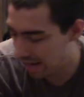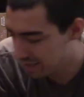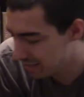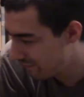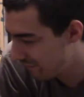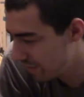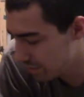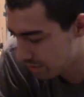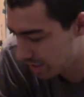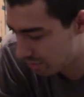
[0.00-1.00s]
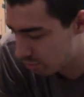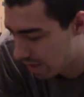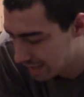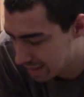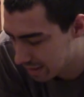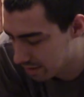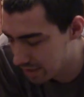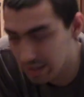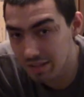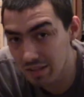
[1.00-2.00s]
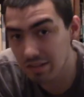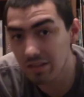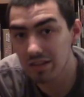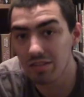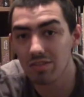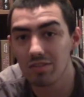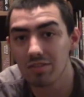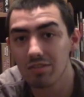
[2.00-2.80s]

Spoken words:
I can feel it right there. It's this.